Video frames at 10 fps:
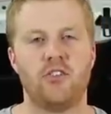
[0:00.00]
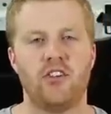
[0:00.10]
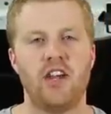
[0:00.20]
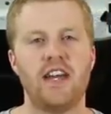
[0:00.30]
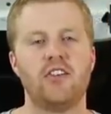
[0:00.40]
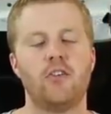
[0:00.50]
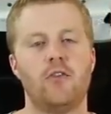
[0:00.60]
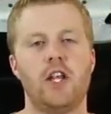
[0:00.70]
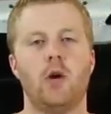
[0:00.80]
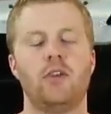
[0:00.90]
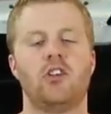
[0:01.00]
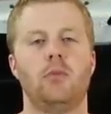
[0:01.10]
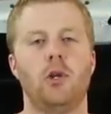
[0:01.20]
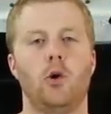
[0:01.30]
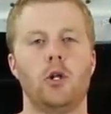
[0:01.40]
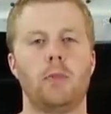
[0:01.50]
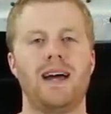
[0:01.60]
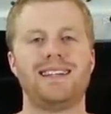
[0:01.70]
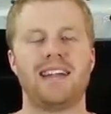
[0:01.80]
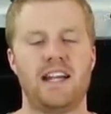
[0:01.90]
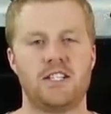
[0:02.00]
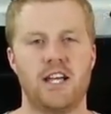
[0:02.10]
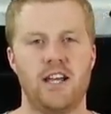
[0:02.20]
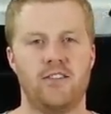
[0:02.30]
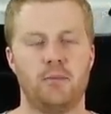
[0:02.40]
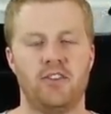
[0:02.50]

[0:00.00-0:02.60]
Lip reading: So today's video is going to be all about catch cans.